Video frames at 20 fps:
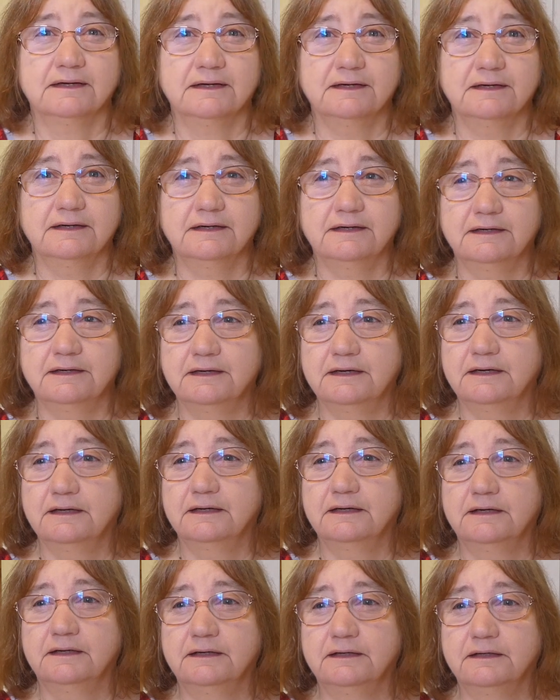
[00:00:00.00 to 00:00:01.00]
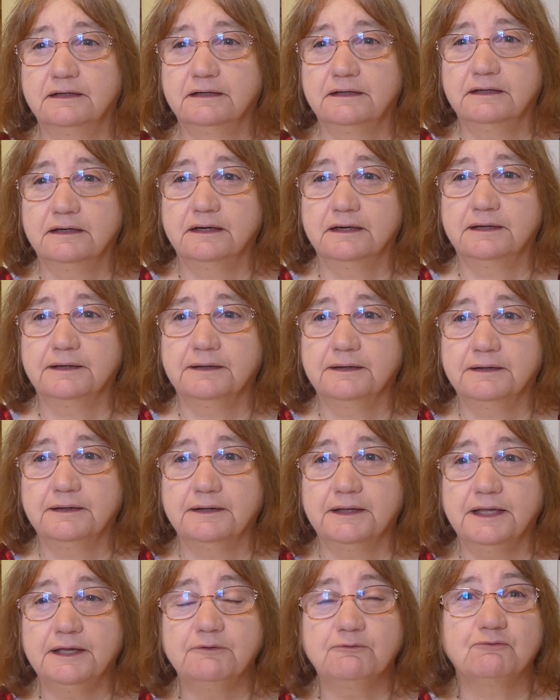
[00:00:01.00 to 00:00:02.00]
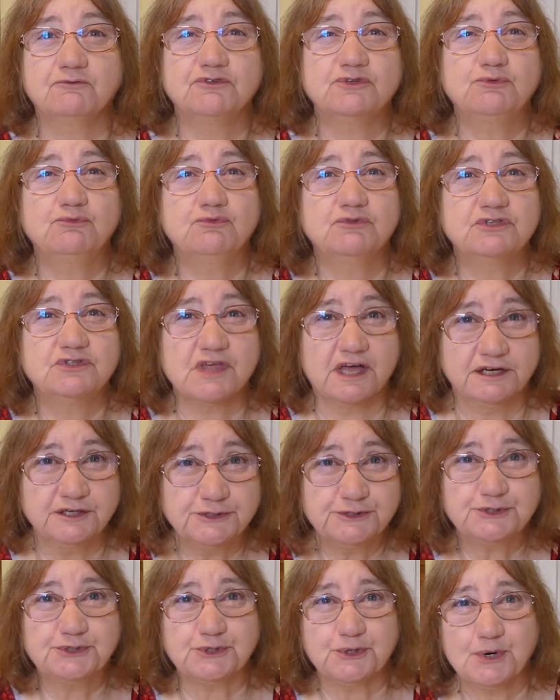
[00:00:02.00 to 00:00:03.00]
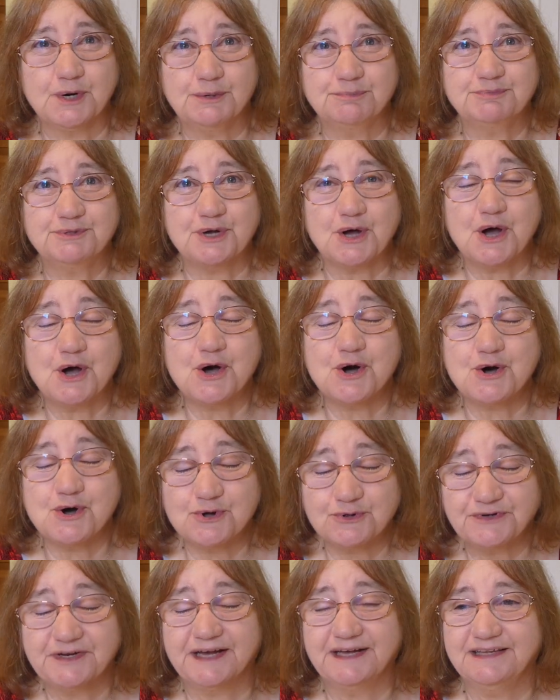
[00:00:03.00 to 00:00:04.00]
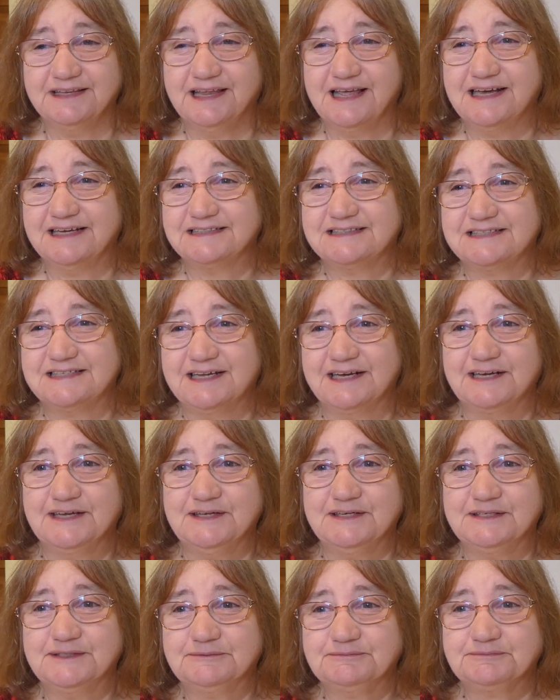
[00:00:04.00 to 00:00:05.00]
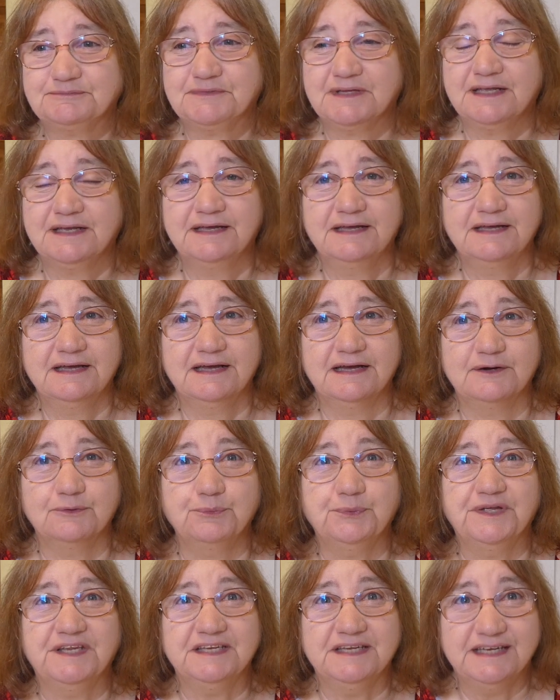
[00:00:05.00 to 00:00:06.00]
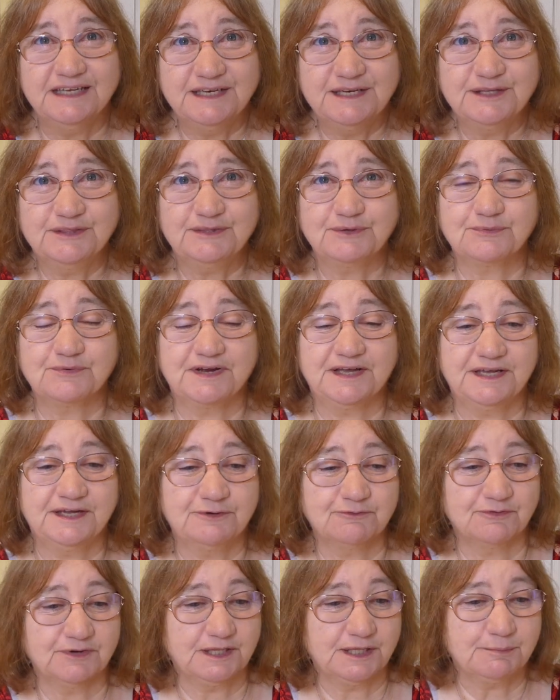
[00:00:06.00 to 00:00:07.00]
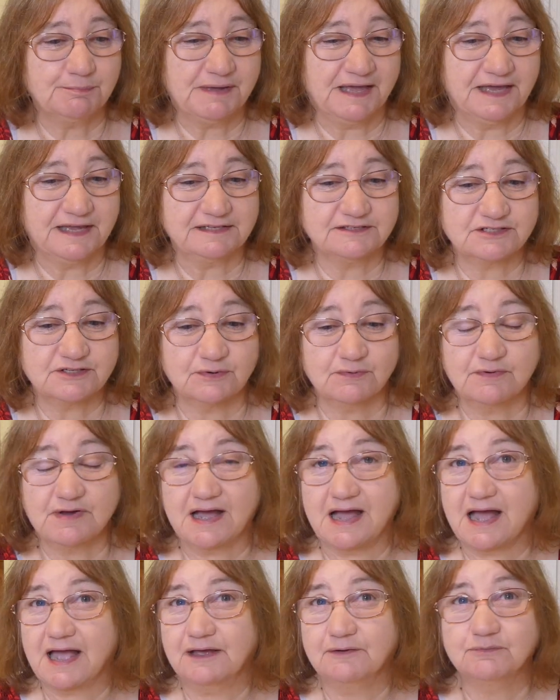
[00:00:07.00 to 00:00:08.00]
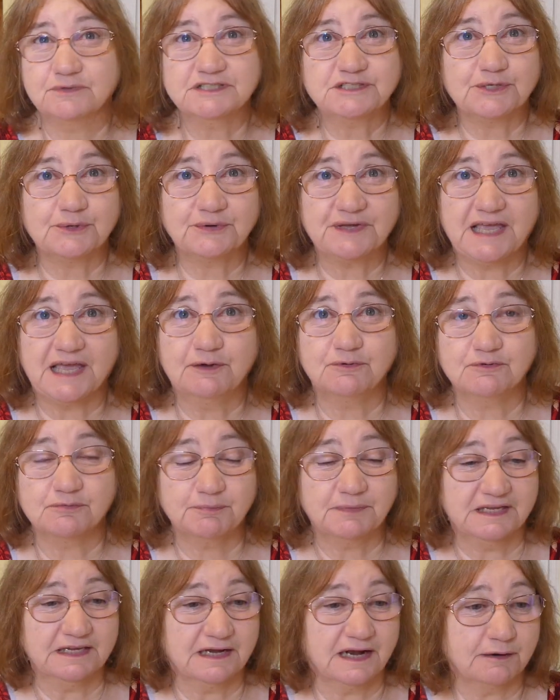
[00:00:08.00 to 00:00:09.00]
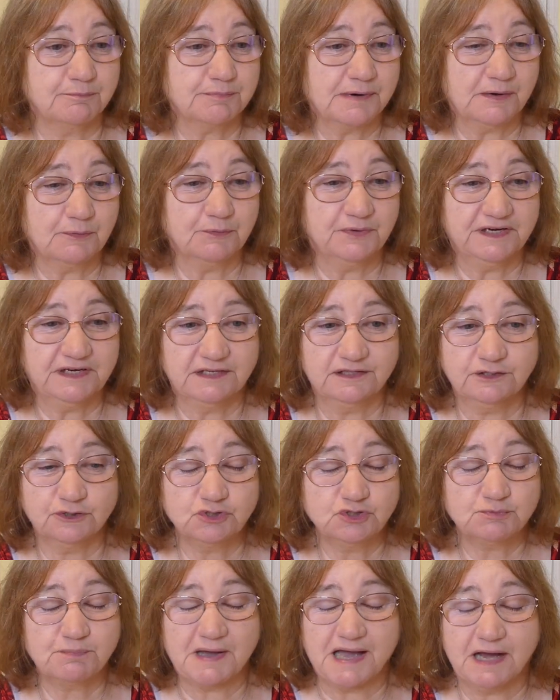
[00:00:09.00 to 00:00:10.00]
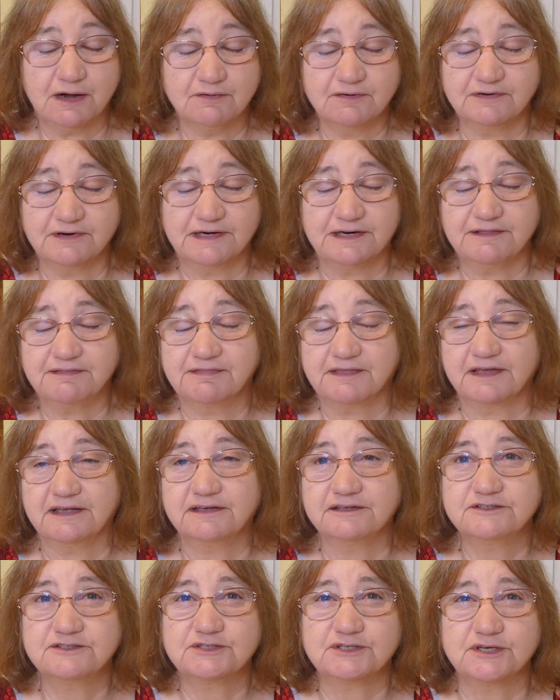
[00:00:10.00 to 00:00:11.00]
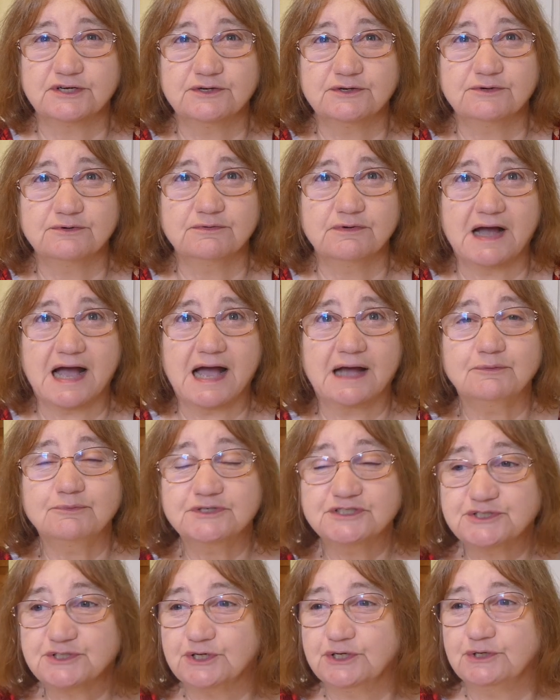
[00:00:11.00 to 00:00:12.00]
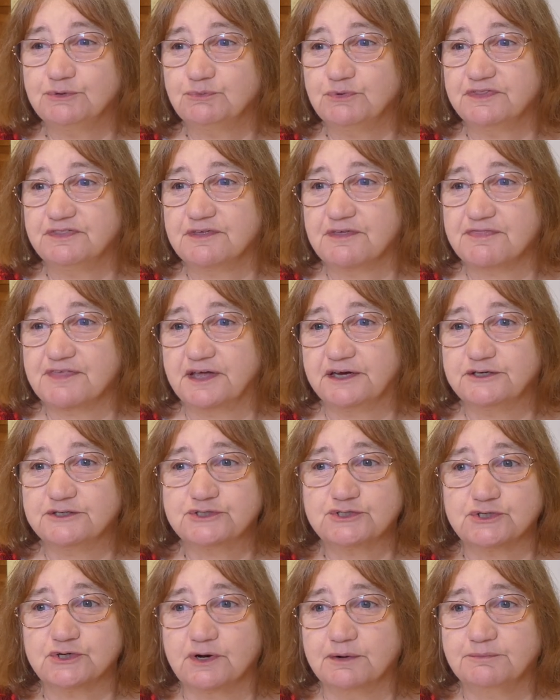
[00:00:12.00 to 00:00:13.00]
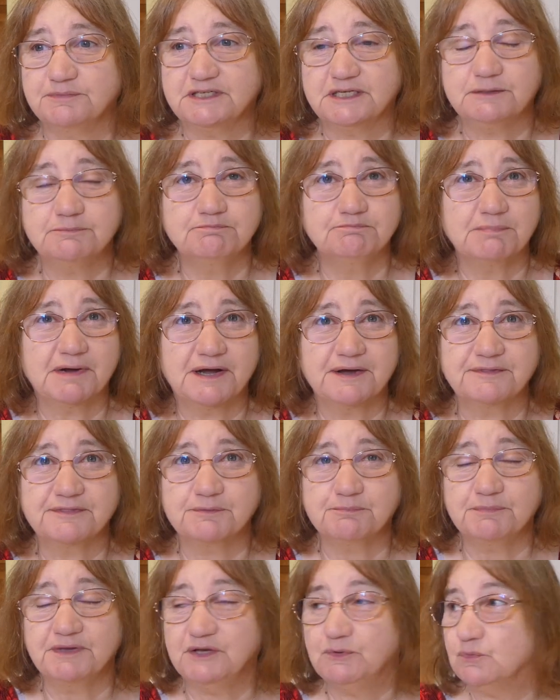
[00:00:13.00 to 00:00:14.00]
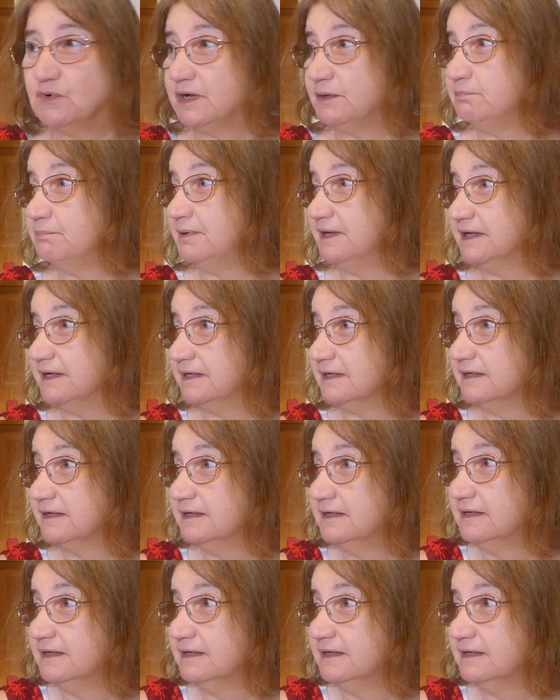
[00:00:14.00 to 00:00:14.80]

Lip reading: It thunderstormed all night last night. We needed the rain really bad, so it was okay with me. We didn't lose power or anything, so I was good with the thunderstorm. Didn't bother me one bit.